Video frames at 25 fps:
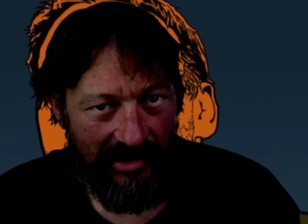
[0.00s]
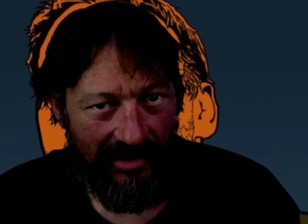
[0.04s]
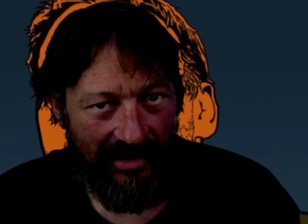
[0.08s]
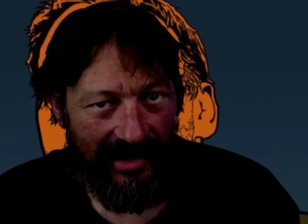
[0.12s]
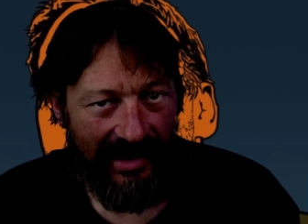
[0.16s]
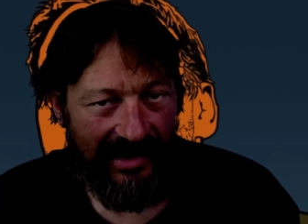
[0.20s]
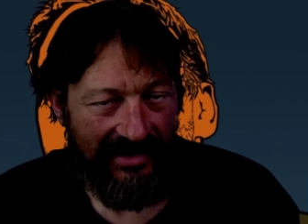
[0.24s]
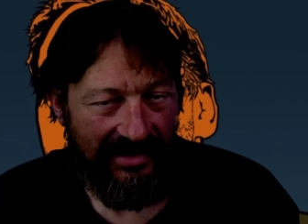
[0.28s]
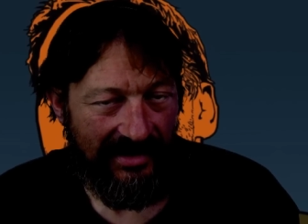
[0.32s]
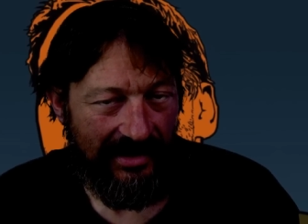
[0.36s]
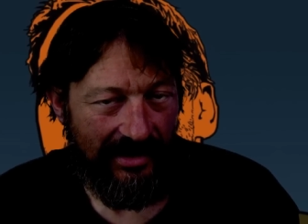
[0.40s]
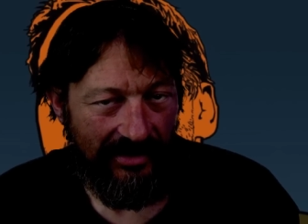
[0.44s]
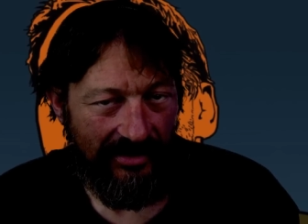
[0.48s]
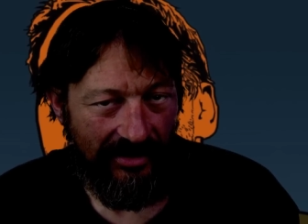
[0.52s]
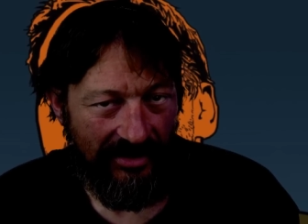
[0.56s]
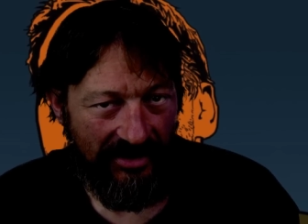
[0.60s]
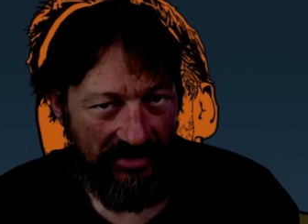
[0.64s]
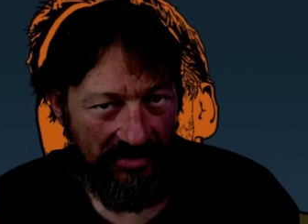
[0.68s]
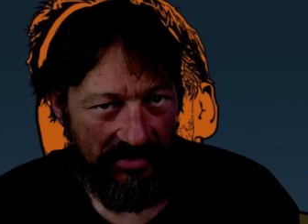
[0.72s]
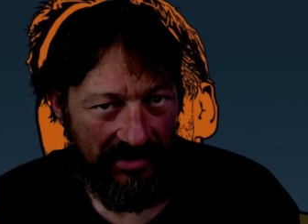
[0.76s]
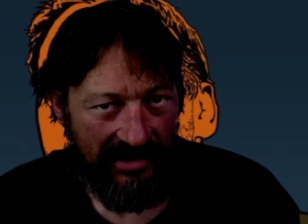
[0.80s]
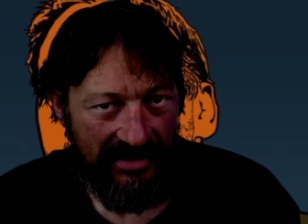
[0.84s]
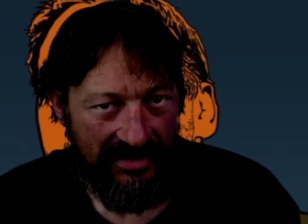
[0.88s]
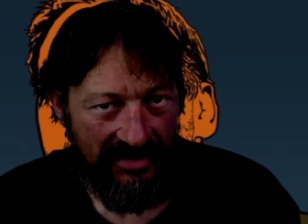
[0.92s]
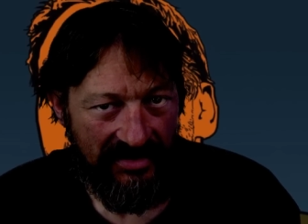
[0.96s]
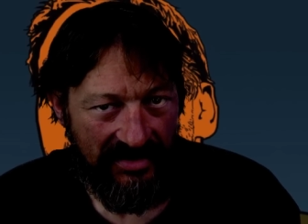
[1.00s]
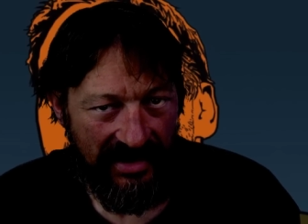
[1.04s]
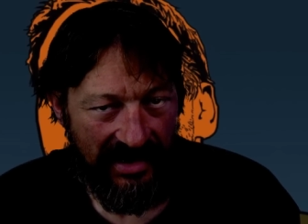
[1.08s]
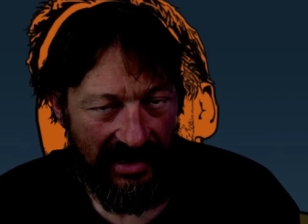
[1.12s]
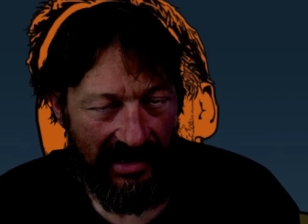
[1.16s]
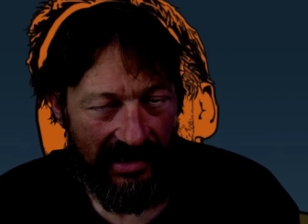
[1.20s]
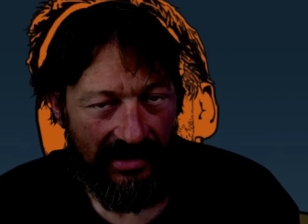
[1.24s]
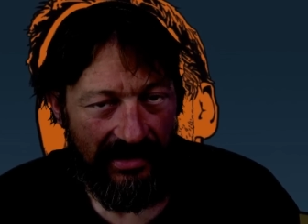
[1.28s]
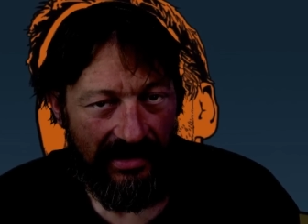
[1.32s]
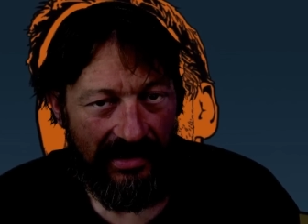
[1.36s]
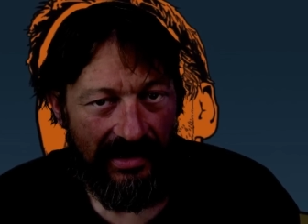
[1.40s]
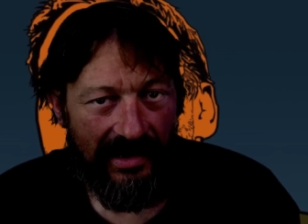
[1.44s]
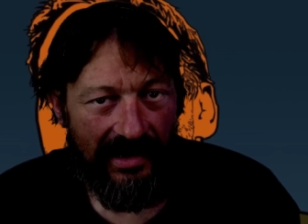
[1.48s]
but I had to go to hospital
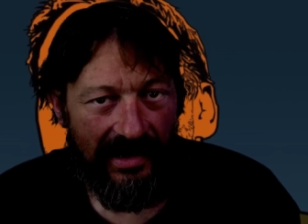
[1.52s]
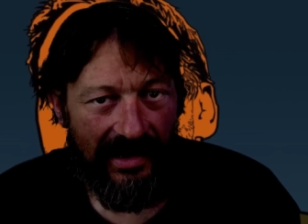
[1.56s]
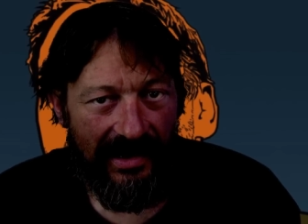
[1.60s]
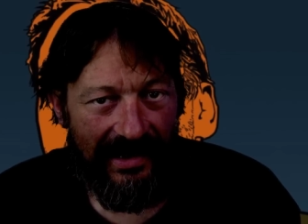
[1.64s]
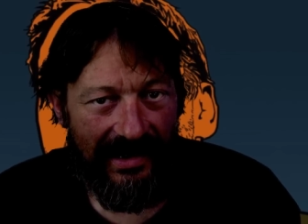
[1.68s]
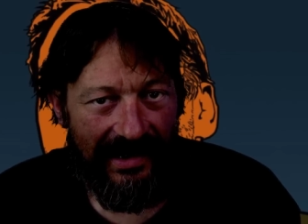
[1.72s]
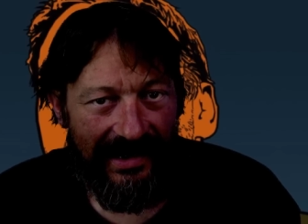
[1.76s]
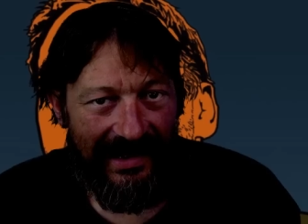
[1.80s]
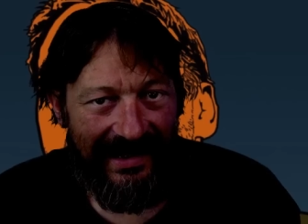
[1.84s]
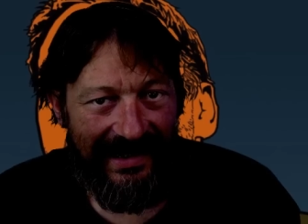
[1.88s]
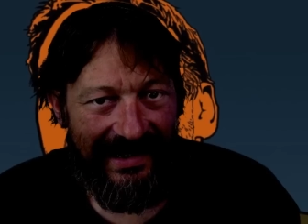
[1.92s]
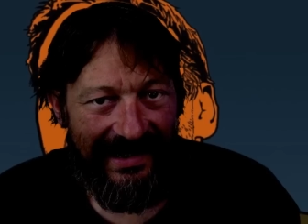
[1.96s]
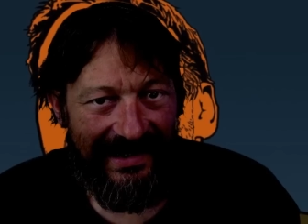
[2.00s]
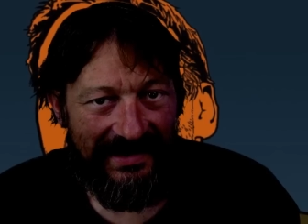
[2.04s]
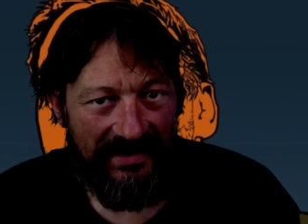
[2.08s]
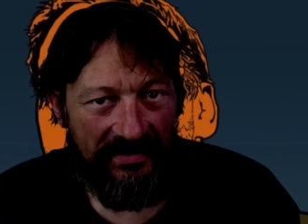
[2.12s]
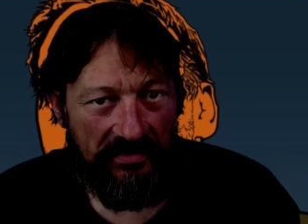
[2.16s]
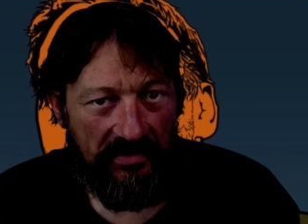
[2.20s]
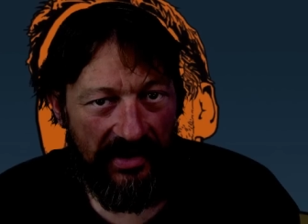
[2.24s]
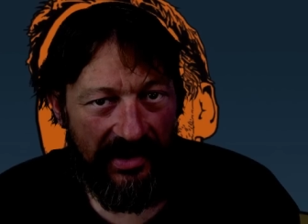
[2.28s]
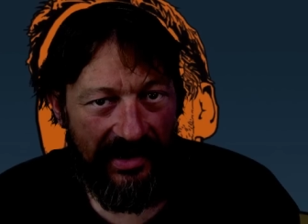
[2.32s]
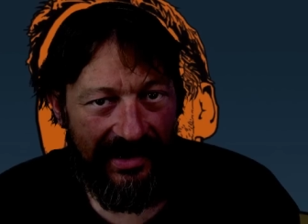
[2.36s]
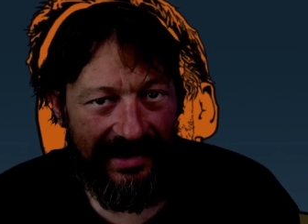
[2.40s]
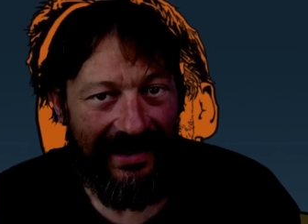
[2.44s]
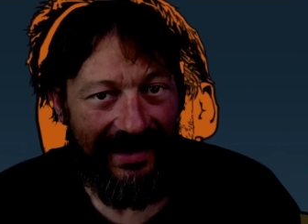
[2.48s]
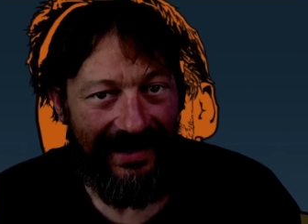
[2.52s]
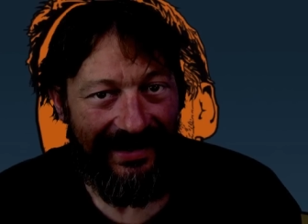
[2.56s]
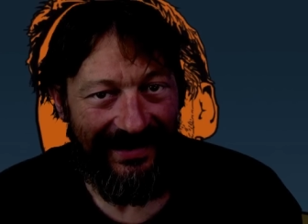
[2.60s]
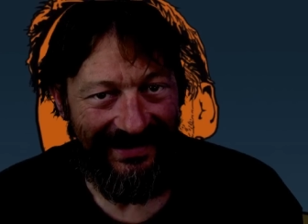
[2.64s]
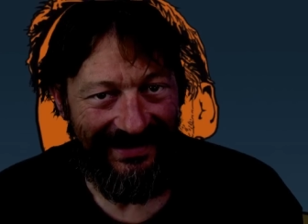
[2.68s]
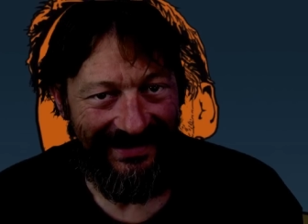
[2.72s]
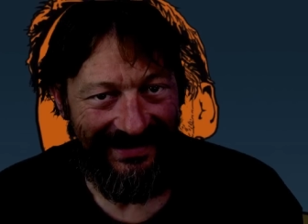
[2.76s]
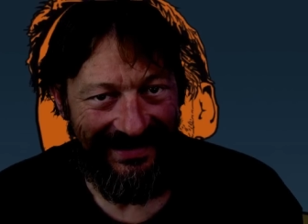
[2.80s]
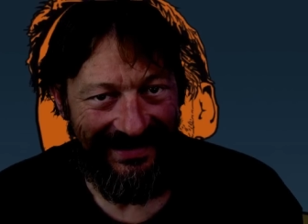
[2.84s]
instead. And the